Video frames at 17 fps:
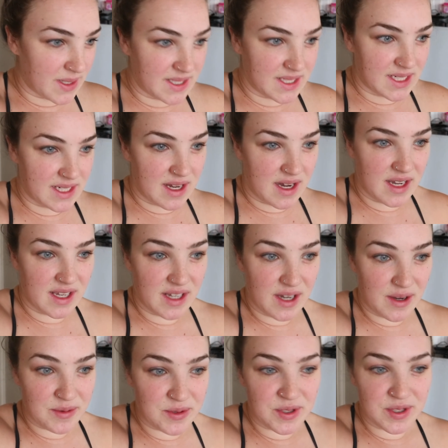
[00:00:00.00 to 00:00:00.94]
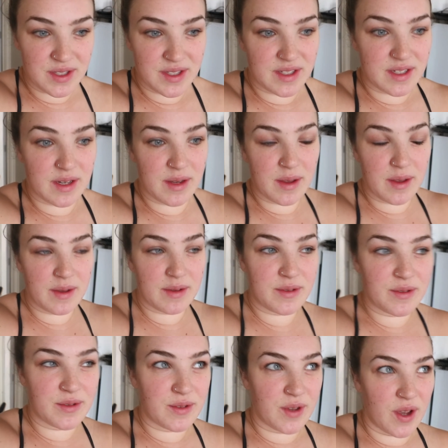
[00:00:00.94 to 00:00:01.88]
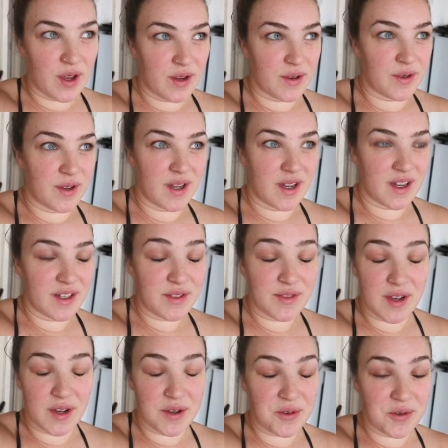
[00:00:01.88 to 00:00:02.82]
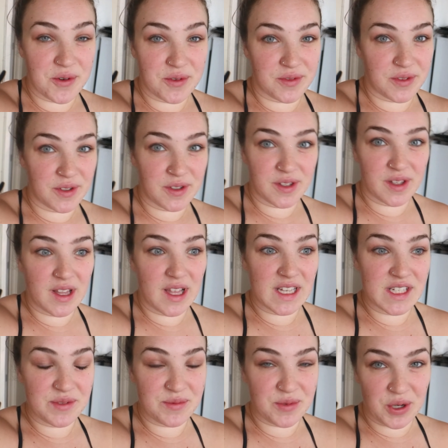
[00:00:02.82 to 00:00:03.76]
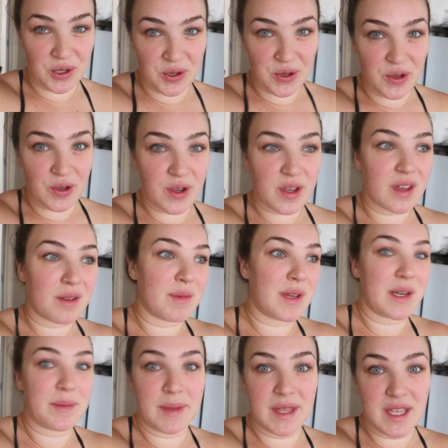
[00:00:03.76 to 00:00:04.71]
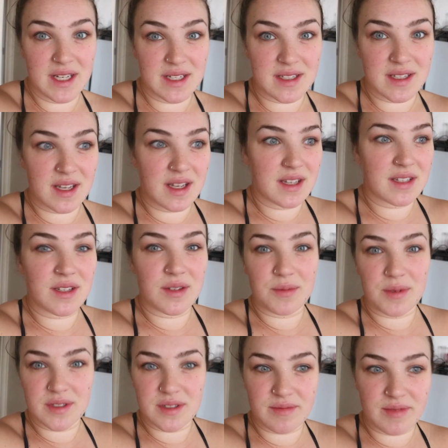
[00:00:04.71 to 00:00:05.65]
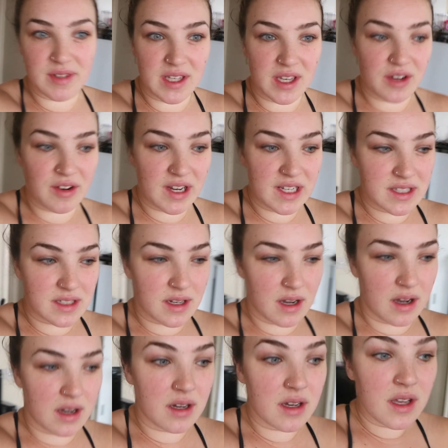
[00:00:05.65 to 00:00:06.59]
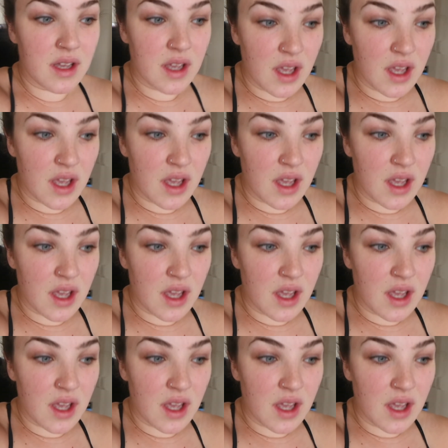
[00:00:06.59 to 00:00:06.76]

Monday night I was just I felt awful. I didn't want to cook and we had pizza, so it wasn't really a great start.